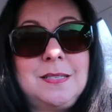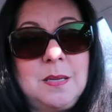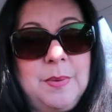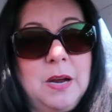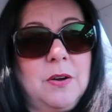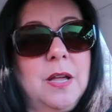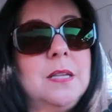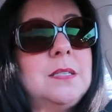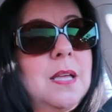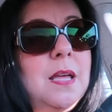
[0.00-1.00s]
in some
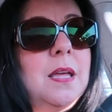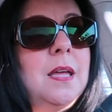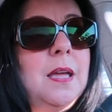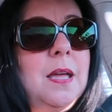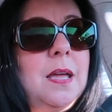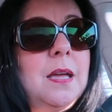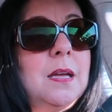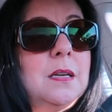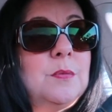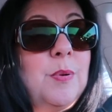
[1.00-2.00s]
areas
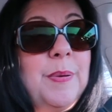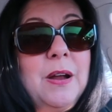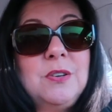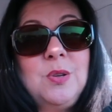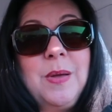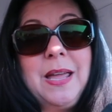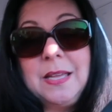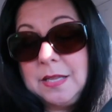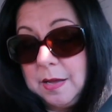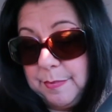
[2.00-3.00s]
and prepare to
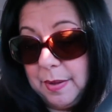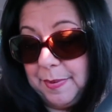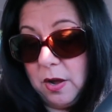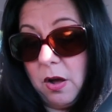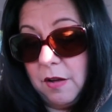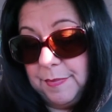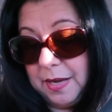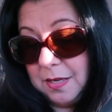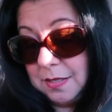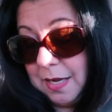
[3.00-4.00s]
hand that puppy off
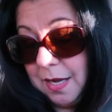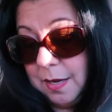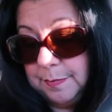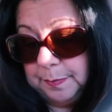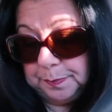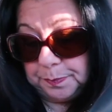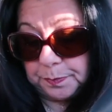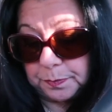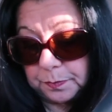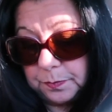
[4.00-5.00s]
because I am
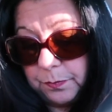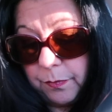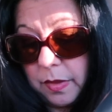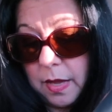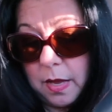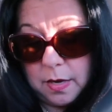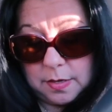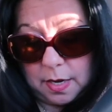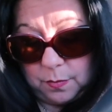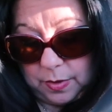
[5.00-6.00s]

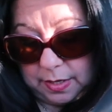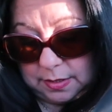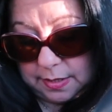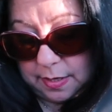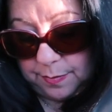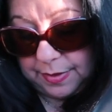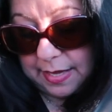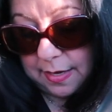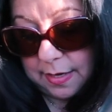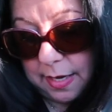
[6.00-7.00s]
not wanting to help with
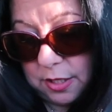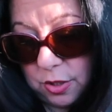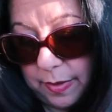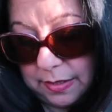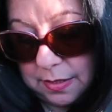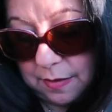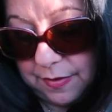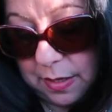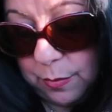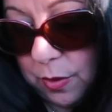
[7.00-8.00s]
that HOA
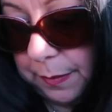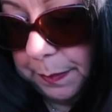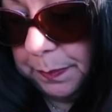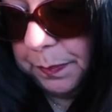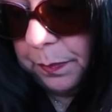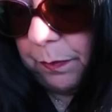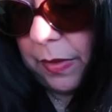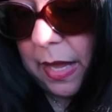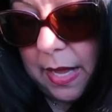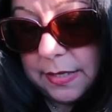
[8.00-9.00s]
stuff anymore.
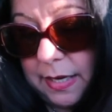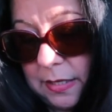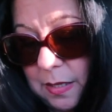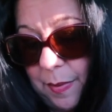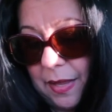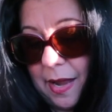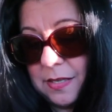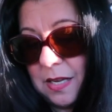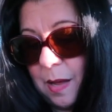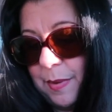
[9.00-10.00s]
It takes up a lot
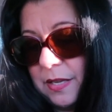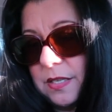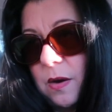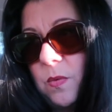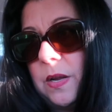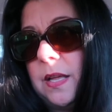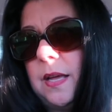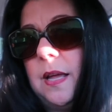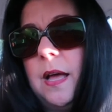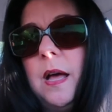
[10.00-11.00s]
of time and it's not
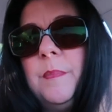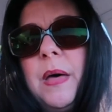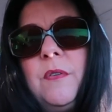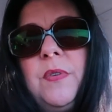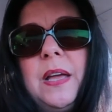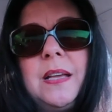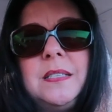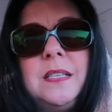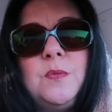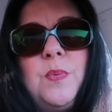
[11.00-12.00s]
really, um, I don't feel like
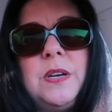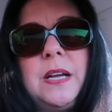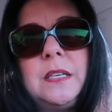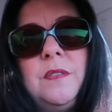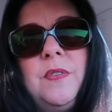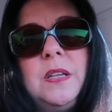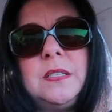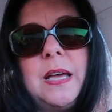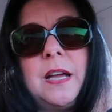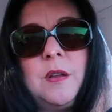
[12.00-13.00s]
it's as productive
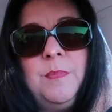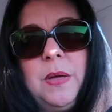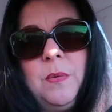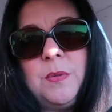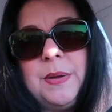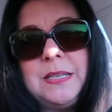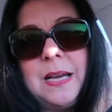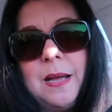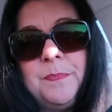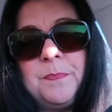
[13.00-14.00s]
as I could be with my
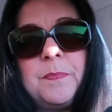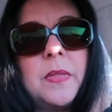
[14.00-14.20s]
time.